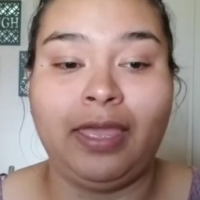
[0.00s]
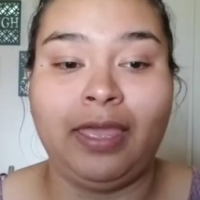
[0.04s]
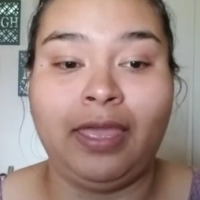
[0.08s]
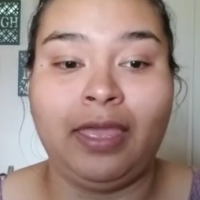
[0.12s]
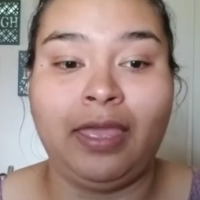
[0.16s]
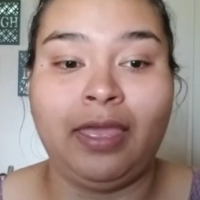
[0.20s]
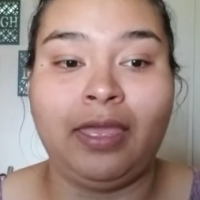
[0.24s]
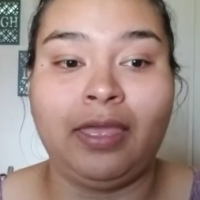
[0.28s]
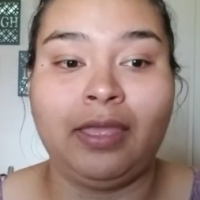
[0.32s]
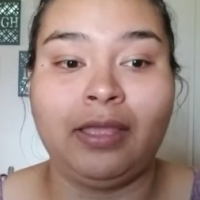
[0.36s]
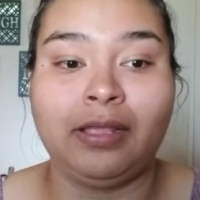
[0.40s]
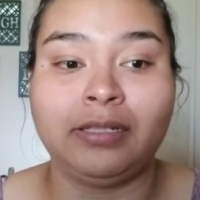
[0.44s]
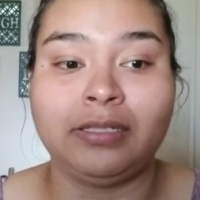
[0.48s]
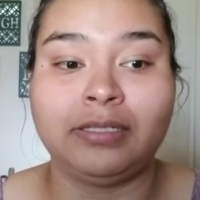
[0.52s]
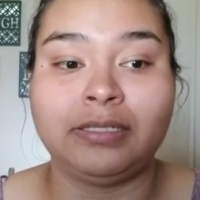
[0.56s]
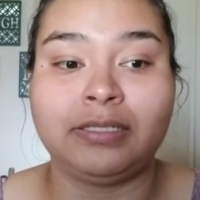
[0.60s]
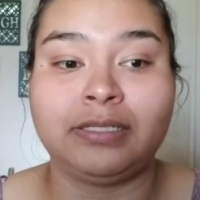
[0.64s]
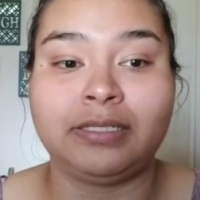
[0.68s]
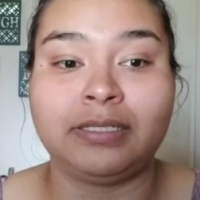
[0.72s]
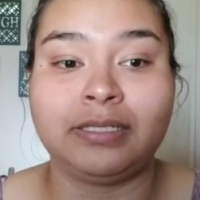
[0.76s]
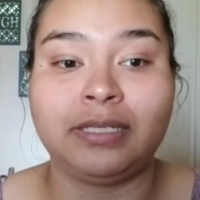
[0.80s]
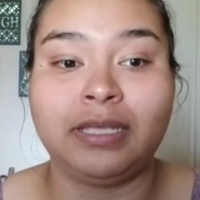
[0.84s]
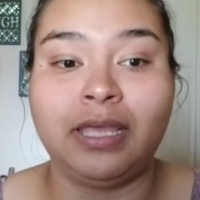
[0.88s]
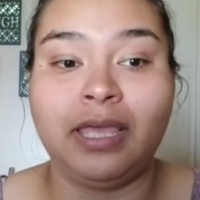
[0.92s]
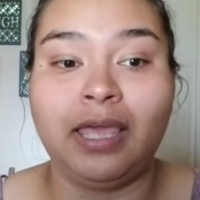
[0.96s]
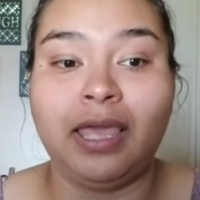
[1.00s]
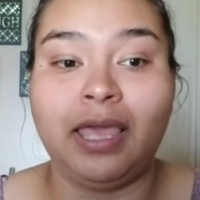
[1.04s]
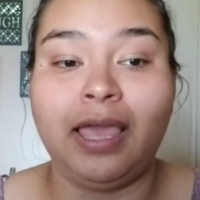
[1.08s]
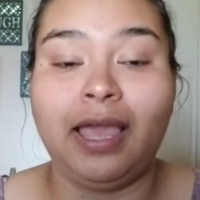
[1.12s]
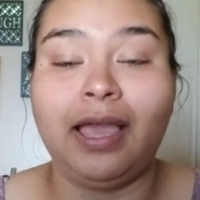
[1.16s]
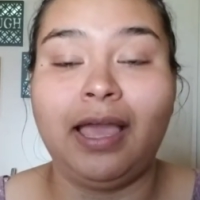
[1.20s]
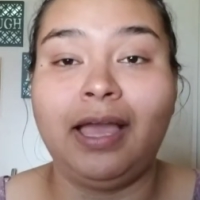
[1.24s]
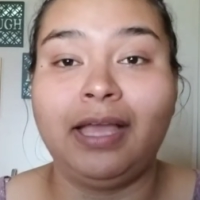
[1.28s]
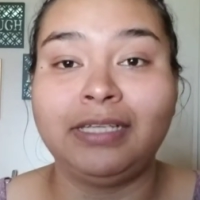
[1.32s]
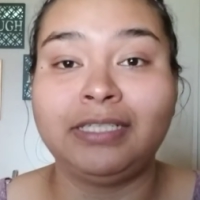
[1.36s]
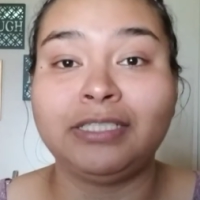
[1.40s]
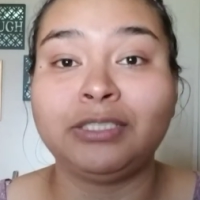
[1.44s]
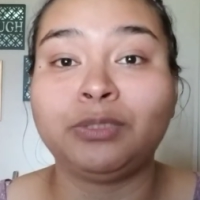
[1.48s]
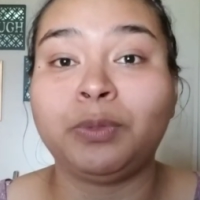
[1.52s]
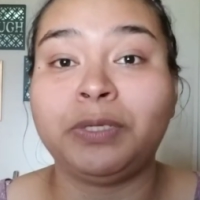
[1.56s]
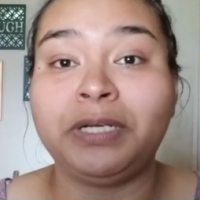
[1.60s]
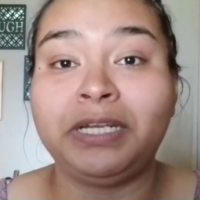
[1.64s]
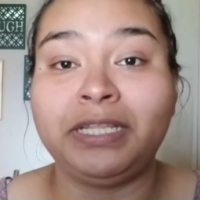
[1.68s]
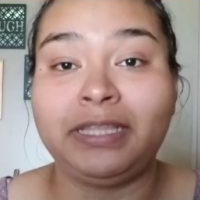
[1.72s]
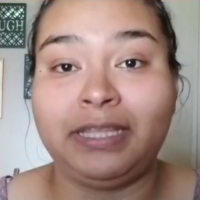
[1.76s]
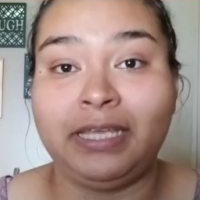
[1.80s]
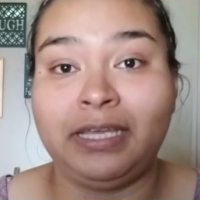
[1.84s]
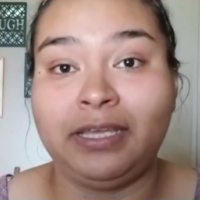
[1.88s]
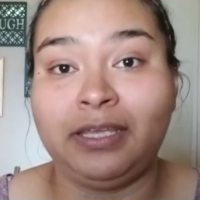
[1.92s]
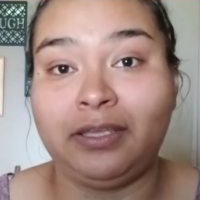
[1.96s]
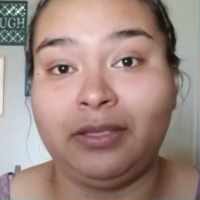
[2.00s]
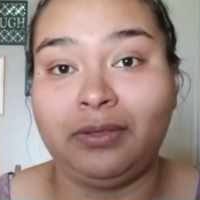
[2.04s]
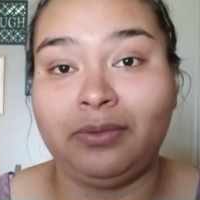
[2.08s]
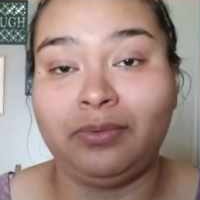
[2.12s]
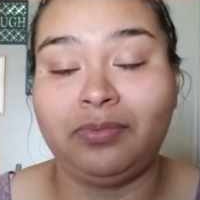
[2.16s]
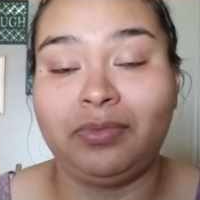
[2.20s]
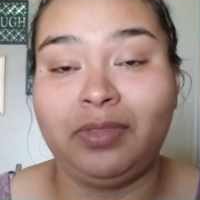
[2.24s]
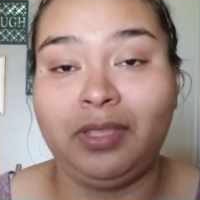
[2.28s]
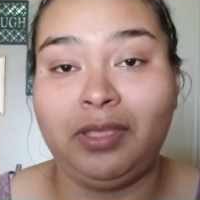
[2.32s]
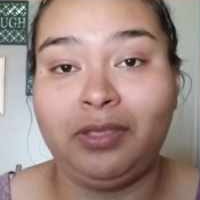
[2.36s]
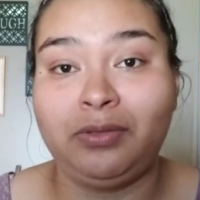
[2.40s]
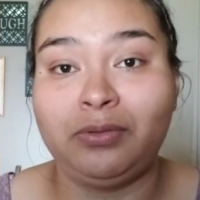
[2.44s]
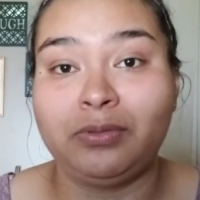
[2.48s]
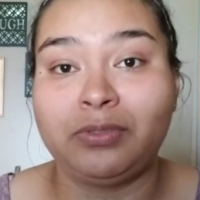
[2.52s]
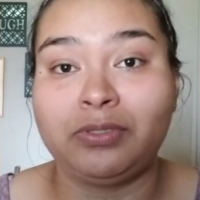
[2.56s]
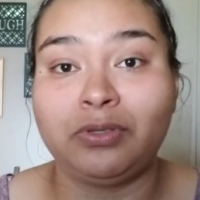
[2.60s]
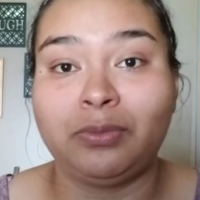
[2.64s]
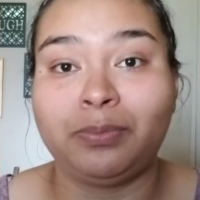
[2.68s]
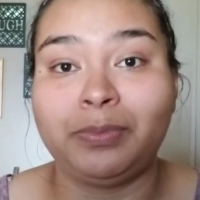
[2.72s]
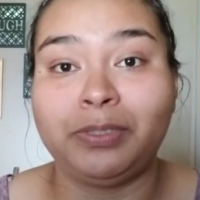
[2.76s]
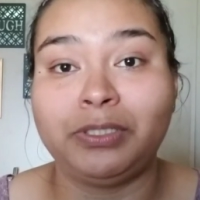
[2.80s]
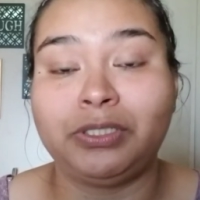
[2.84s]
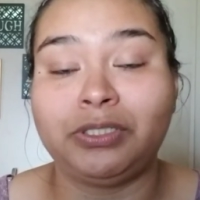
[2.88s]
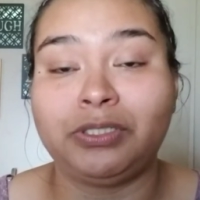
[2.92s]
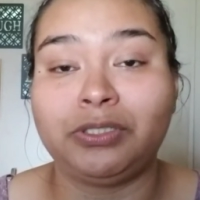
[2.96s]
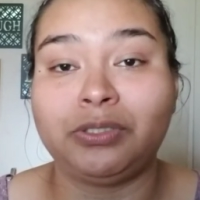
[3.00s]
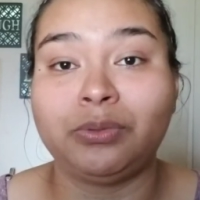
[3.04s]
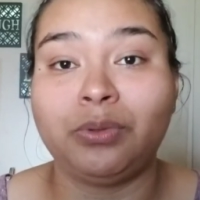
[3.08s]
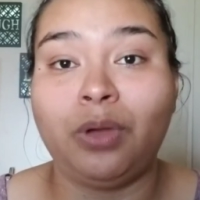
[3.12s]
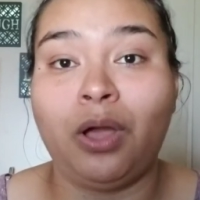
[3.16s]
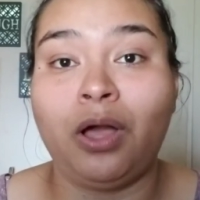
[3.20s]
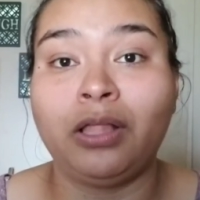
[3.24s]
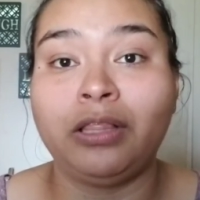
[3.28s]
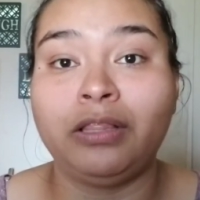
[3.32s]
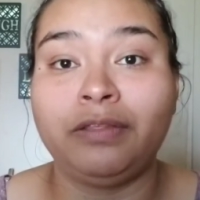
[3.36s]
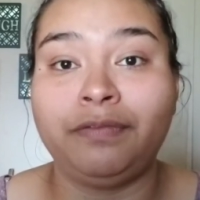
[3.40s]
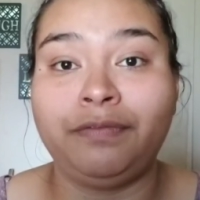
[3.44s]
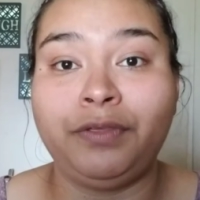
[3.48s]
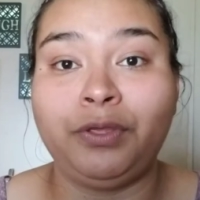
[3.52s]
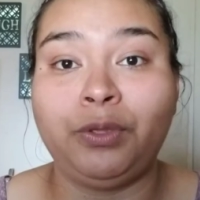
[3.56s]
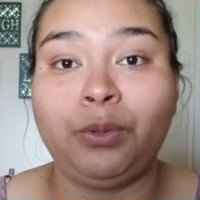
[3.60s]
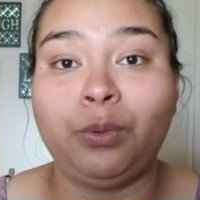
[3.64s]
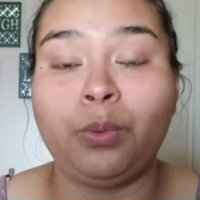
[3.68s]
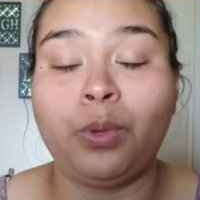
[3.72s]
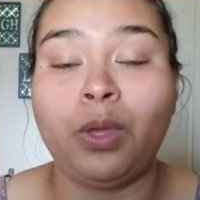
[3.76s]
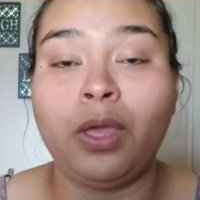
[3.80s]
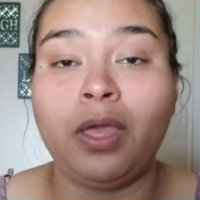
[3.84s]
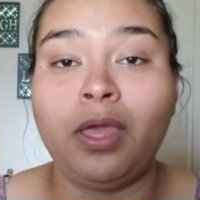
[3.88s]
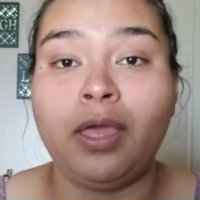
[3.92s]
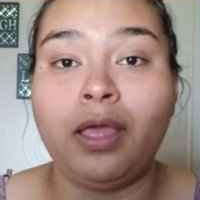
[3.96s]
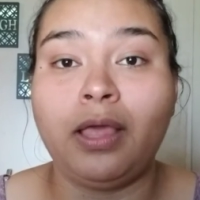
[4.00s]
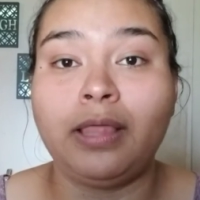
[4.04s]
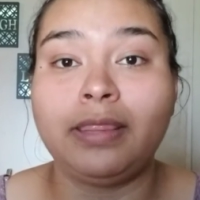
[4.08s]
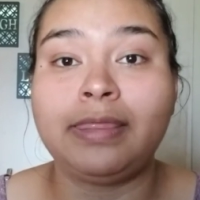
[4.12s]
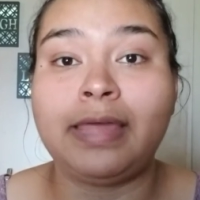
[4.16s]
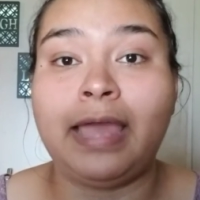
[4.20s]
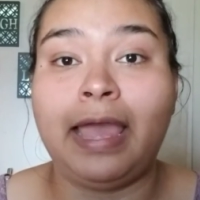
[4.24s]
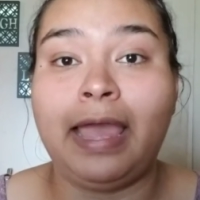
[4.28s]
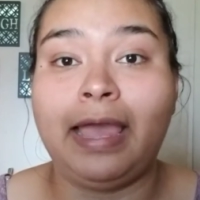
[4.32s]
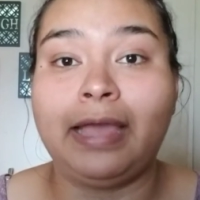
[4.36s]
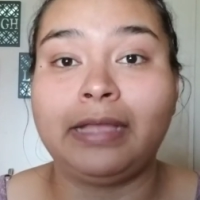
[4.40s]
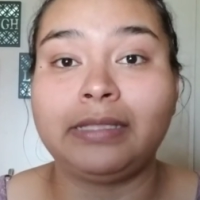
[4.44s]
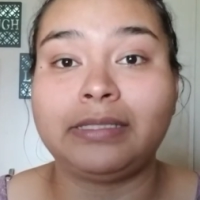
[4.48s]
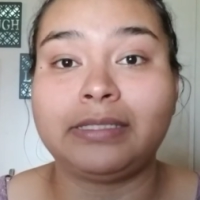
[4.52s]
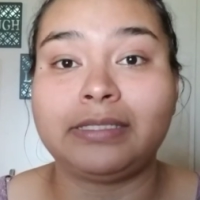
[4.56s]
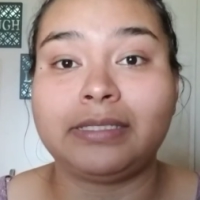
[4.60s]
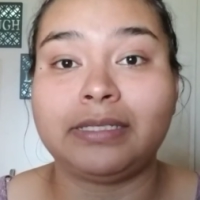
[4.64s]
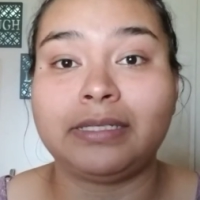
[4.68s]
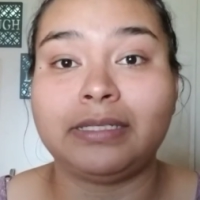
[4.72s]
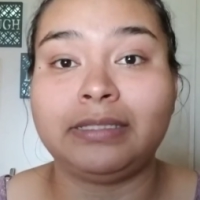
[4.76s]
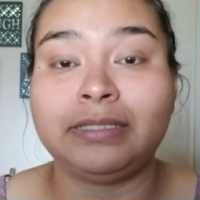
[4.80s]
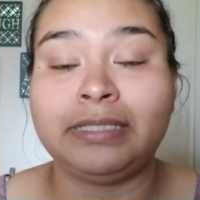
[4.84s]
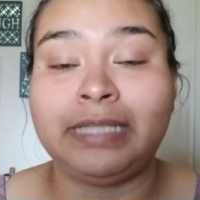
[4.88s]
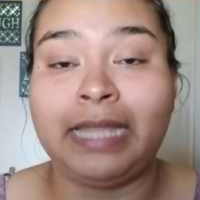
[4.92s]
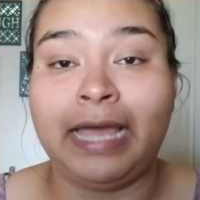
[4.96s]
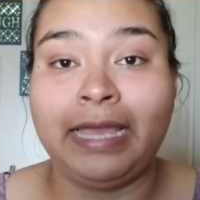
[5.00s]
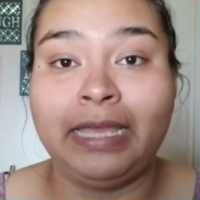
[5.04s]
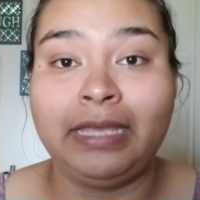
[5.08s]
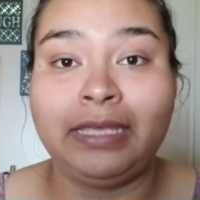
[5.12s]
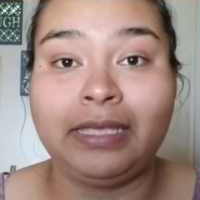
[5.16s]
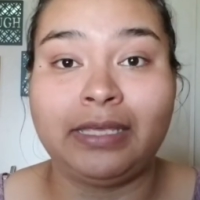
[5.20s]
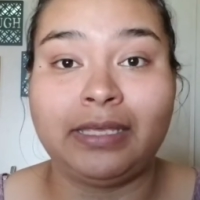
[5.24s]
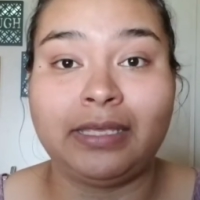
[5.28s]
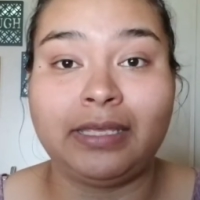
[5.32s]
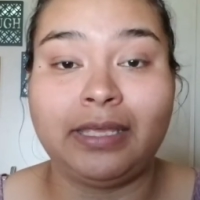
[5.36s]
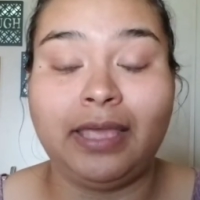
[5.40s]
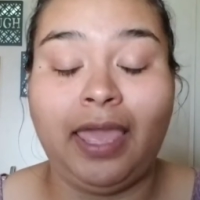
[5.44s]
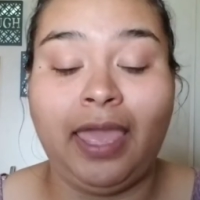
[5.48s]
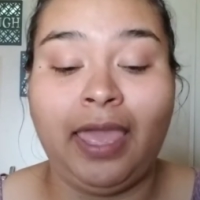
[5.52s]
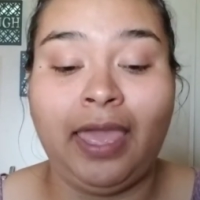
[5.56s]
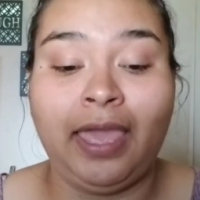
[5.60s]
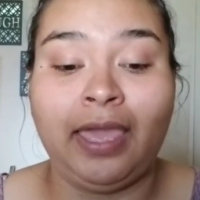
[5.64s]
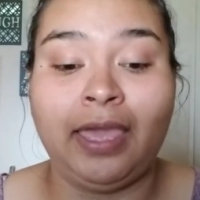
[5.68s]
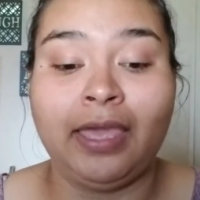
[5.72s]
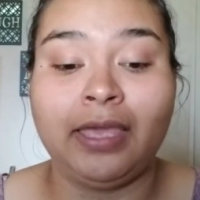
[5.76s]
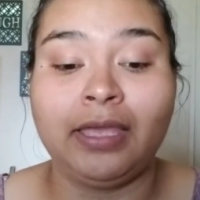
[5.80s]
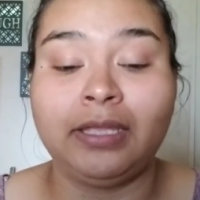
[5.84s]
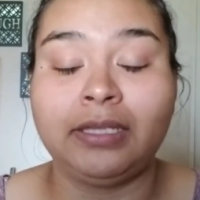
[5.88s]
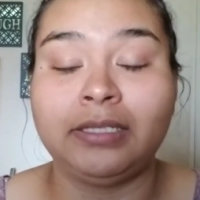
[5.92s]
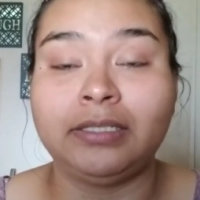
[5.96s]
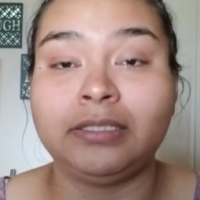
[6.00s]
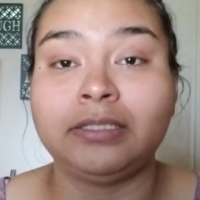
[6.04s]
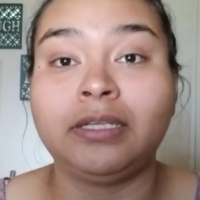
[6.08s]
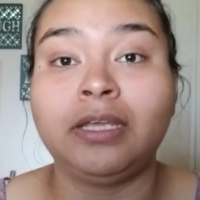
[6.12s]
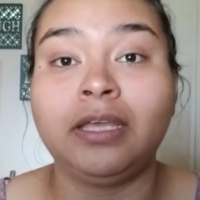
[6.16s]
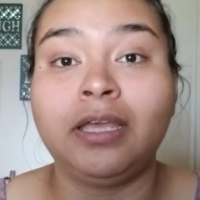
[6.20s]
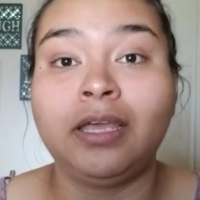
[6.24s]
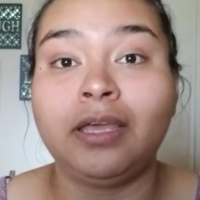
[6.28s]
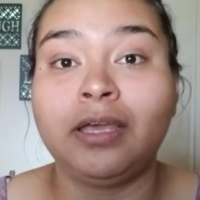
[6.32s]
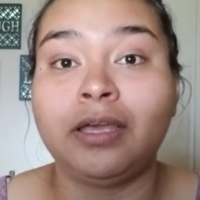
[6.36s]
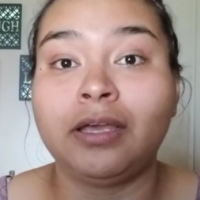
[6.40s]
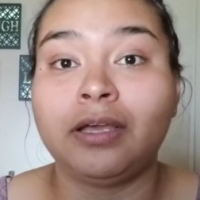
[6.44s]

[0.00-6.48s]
And I just want to thank you thank you so much to all of you that like and